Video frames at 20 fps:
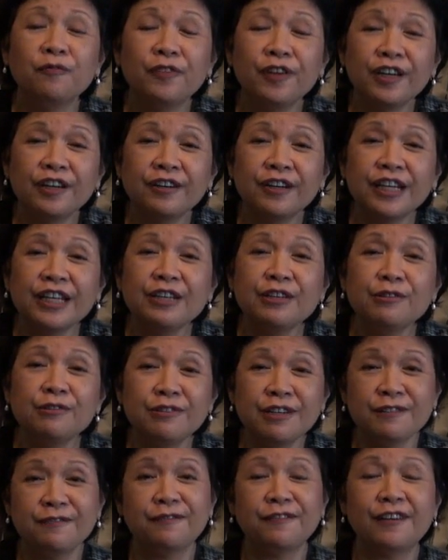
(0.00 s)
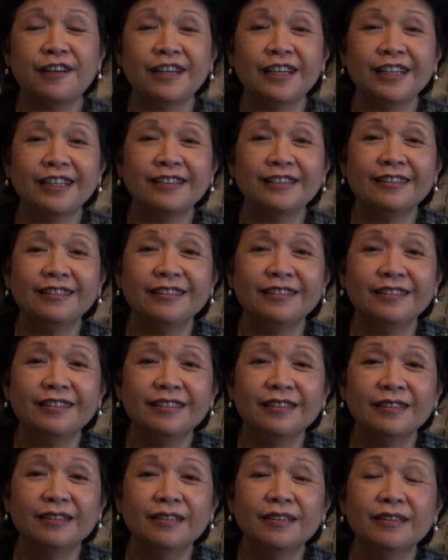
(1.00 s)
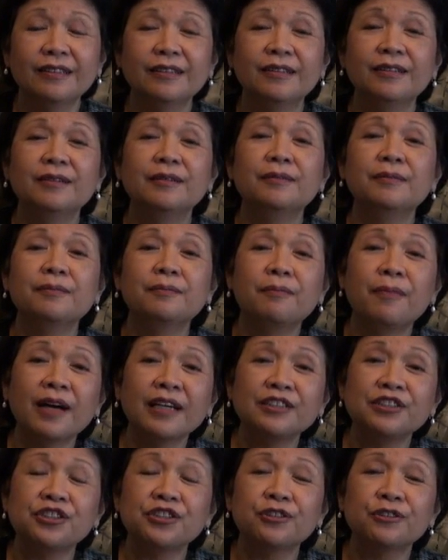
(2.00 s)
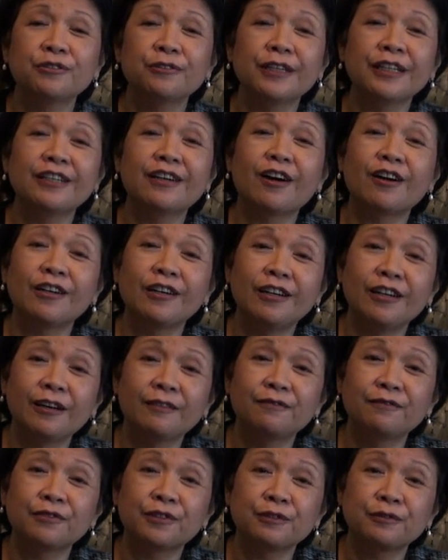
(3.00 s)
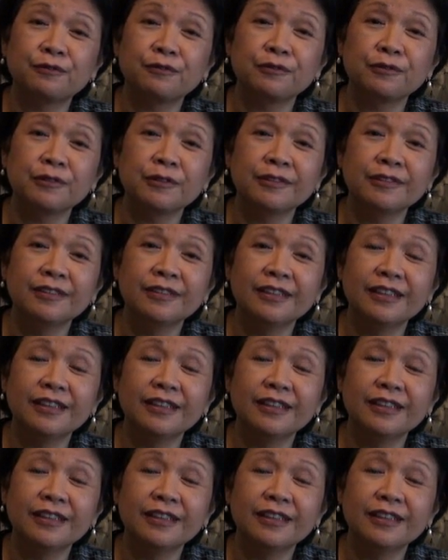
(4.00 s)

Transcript: very unified by showing our love for food.